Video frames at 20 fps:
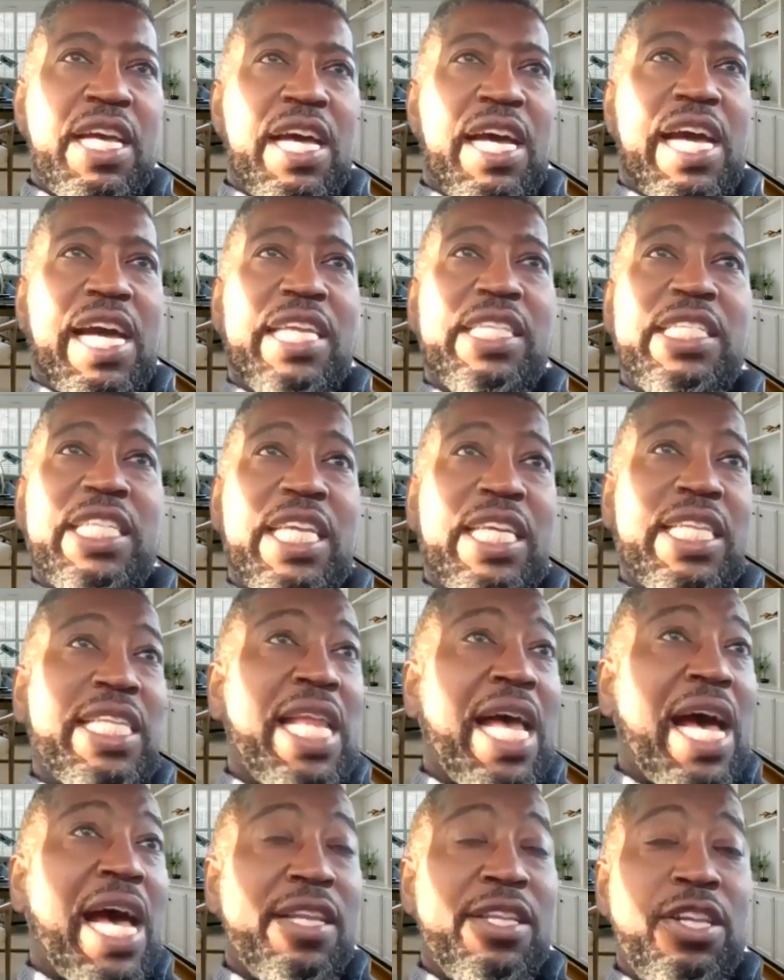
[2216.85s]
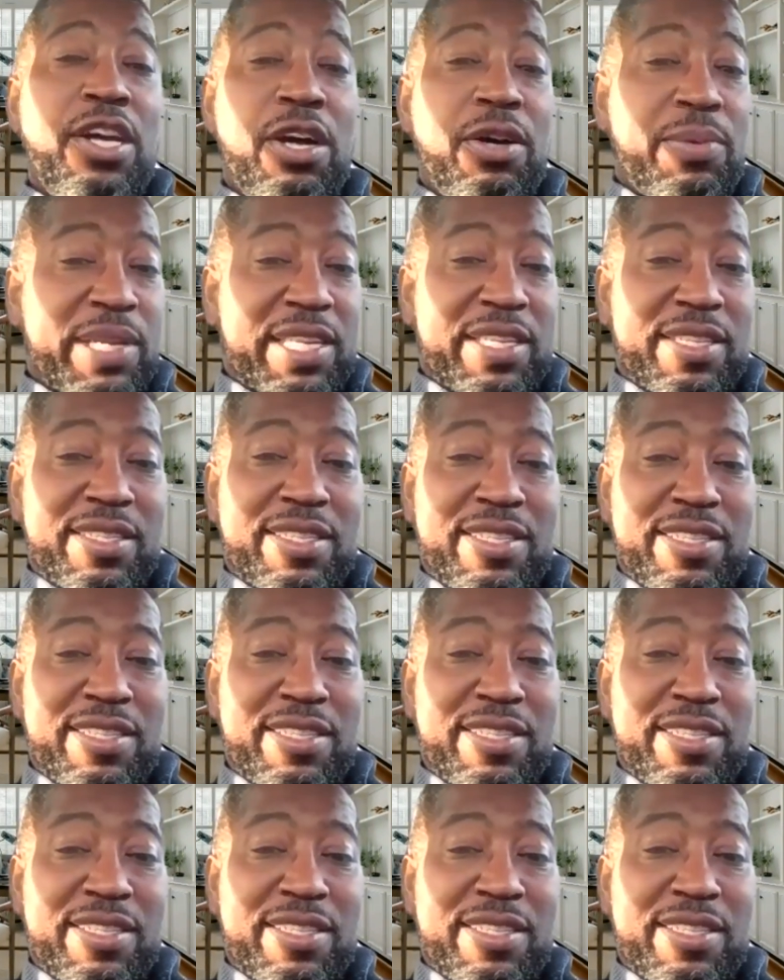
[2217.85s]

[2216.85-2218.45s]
I did not know it.